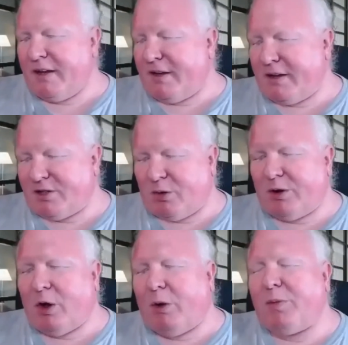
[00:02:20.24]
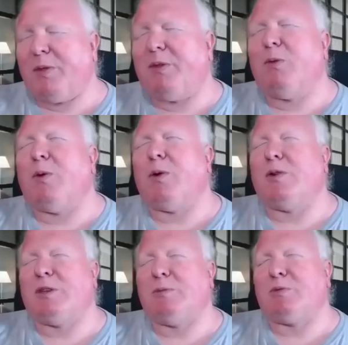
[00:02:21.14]
and so on
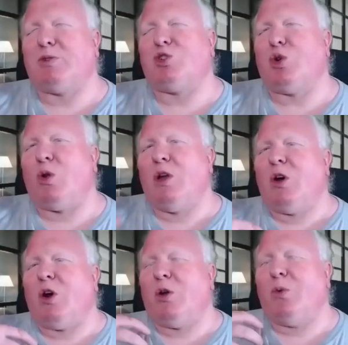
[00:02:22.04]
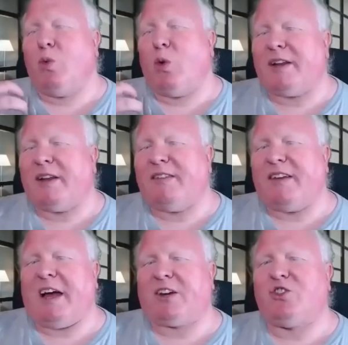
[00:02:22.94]
symptom control, on what is
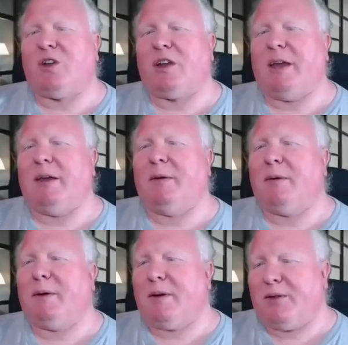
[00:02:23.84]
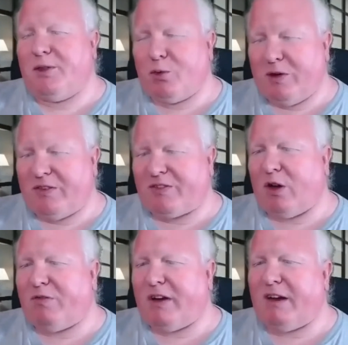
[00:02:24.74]
actually the risk
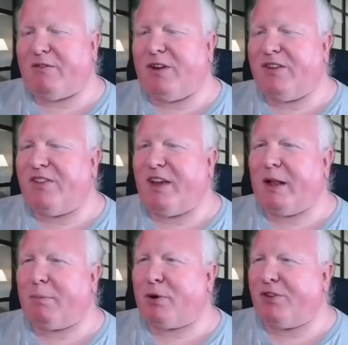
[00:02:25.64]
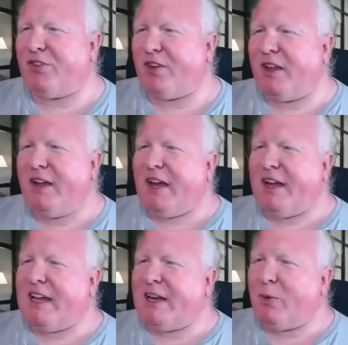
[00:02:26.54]
of every single person.
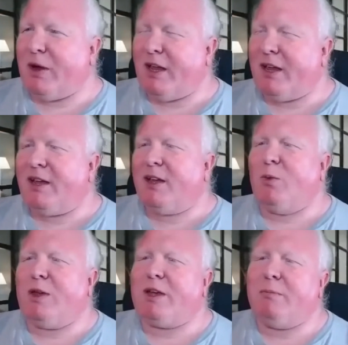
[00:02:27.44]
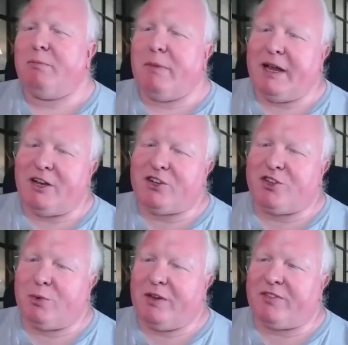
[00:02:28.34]
And that way we can manage
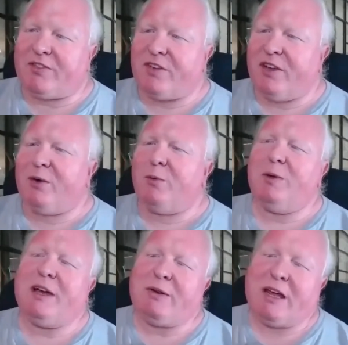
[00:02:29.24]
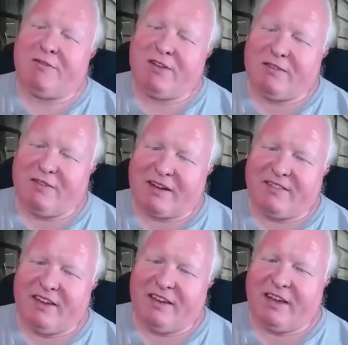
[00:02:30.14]
the risk without having a
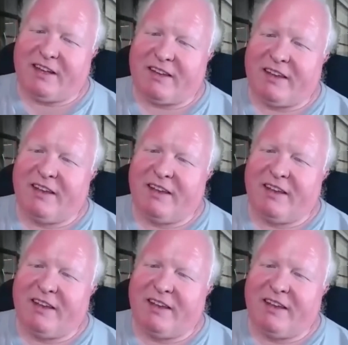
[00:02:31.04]
vaccine yet.